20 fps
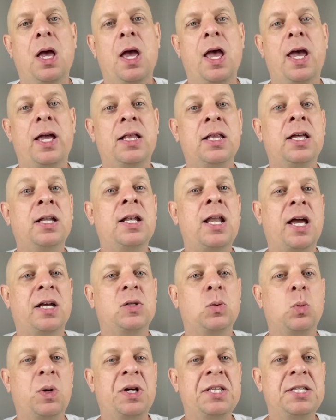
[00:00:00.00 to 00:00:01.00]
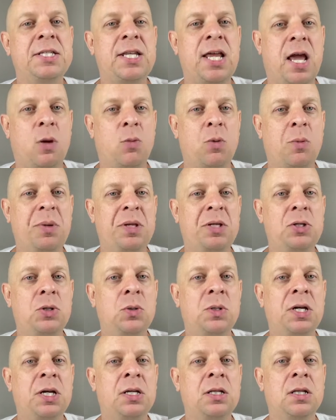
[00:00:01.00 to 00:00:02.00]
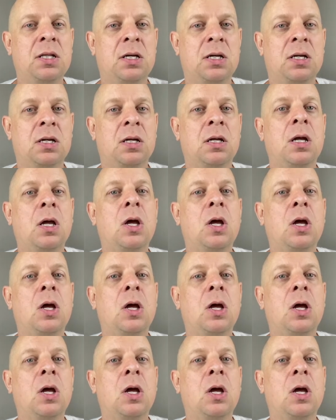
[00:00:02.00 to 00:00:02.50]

And then next Wednesday, we'll be doing the